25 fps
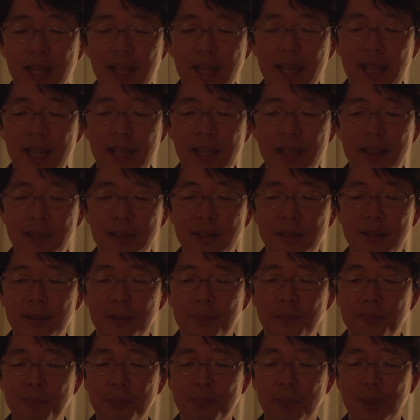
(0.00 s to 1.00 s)
And
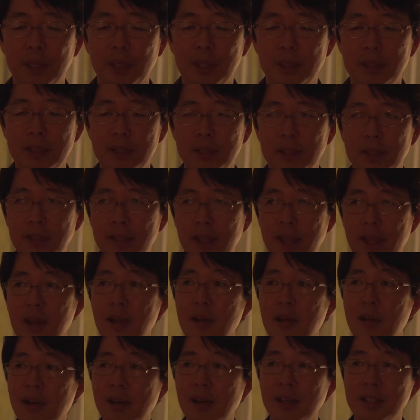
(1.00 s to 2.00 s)
there
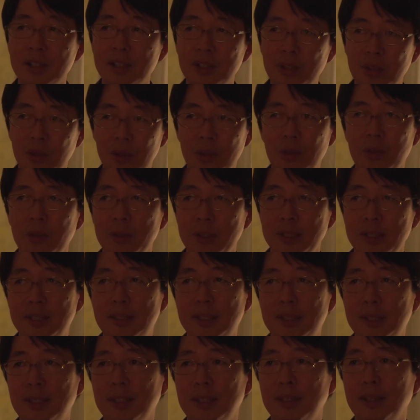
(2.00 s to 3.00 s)
are
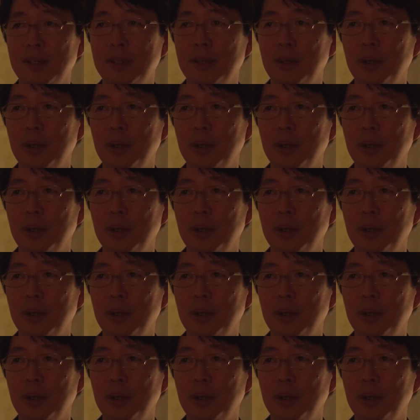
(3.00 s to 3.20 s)
soloists